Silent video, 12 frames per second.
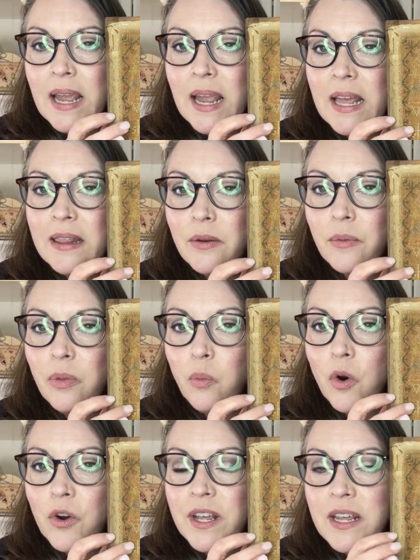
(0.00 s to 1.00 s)
And the
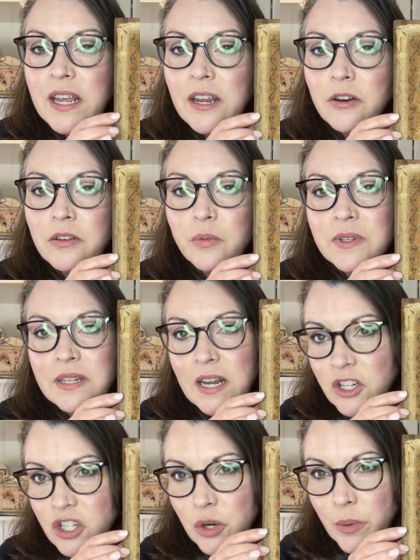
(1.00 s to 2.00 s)
wording here was
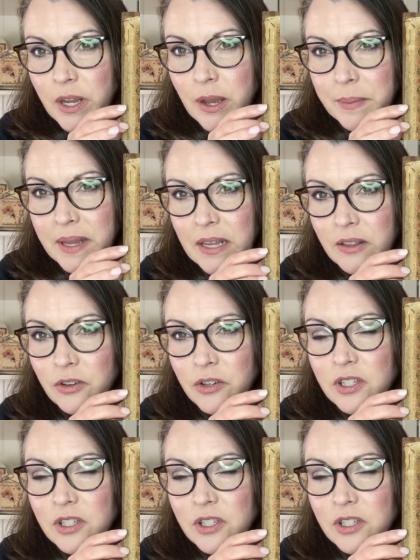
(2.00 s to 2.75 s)
not showing up either,